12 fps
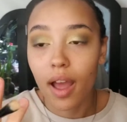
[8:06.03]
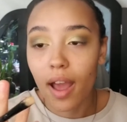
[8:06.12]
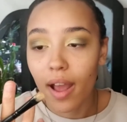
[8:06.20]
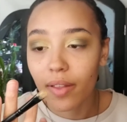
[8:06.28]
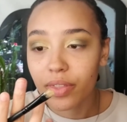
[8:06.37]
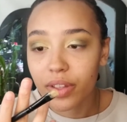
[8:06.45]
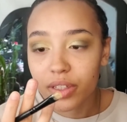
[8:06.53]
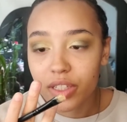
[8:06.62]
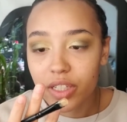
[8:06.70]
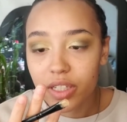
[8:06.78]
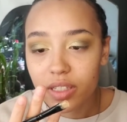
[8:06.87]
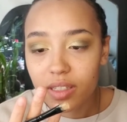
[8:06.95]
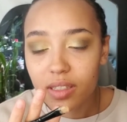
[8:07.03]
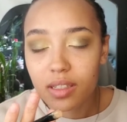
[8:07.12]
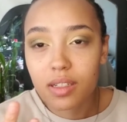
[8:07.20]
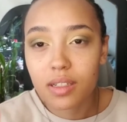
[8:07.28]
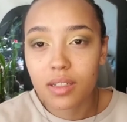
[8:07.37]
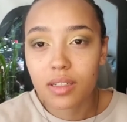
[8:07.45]
And they're just
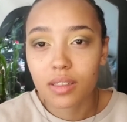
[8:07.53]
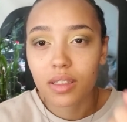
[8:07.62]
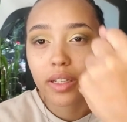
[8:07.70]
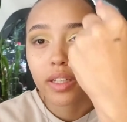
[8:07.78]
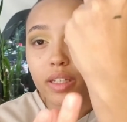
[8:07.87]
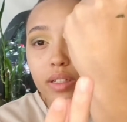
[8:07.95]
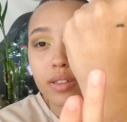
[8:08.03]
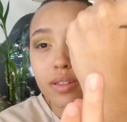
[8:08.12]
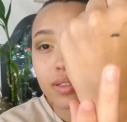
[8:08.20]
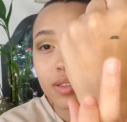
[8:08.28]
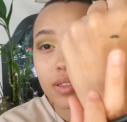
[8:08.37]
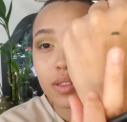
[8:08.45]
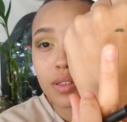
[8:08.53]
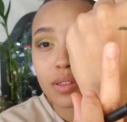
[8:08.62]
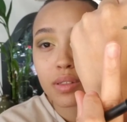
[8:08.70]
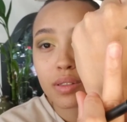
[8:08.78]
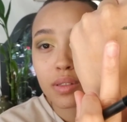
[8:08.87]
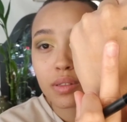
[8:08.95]
like
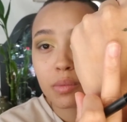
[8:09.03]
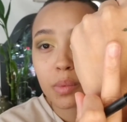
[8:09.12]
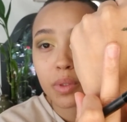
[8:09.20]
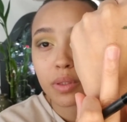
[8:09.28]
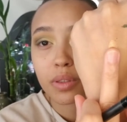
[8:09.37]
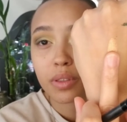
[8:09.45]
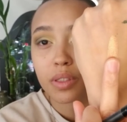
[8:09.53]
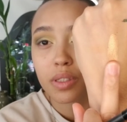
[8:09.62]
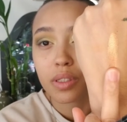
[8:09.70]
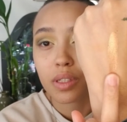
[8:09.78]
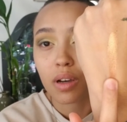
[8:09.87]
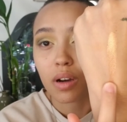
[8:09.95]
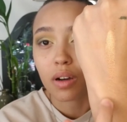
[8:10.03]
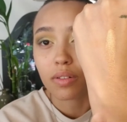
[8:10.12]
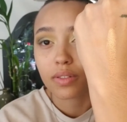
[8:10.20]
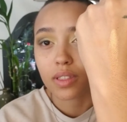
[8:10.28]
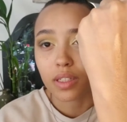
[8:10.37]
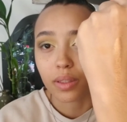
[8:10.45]
super
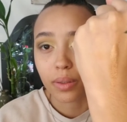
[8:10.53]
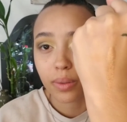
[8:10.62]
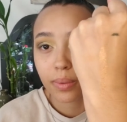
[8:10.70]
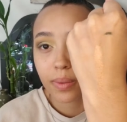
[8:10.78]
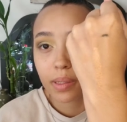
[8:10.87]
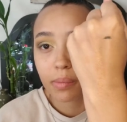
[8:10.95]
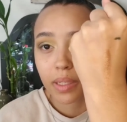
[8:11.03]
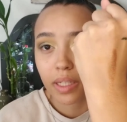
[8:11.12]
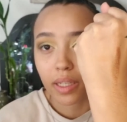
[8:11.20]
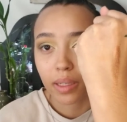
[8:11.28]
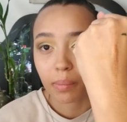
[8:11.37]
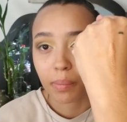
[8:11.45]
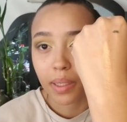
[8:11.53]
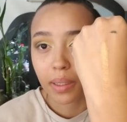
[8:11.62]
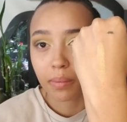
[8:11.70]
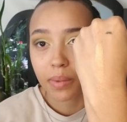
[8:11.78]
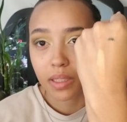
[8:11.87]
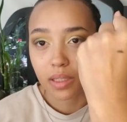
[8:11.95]
soft and creamy and
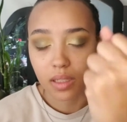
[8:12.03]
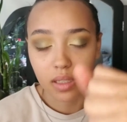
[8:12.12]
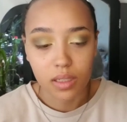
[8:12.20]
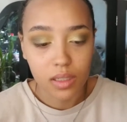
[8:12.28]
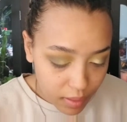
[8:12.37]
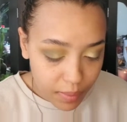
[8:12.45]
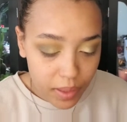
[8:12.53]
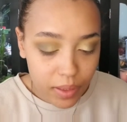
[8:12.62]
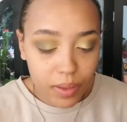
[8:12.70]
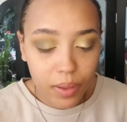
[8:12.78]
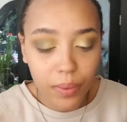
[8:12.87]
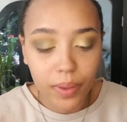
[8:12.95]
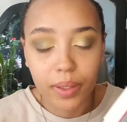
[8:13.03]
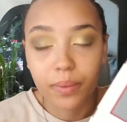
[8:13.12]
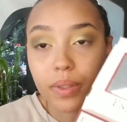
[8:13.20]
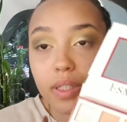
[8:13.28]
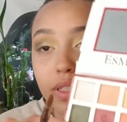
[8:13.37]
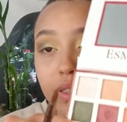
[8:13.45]
pigmented. I'm gonna go in
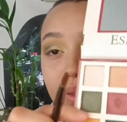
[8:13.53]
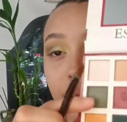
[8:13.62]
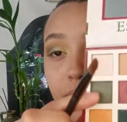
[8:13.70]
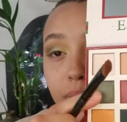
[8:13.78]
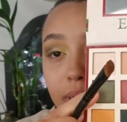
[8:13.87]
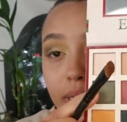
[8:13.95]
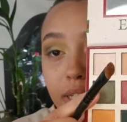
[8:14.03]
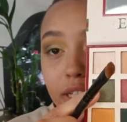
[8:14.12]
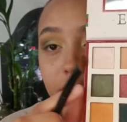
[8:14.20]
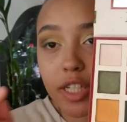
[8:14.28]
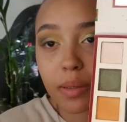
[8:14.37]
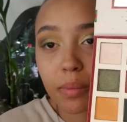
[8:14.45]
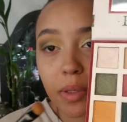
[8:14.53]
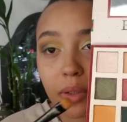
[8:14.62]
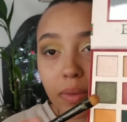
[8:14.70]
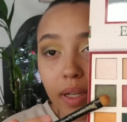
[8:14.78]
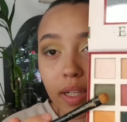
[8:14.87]
with this green shimmer right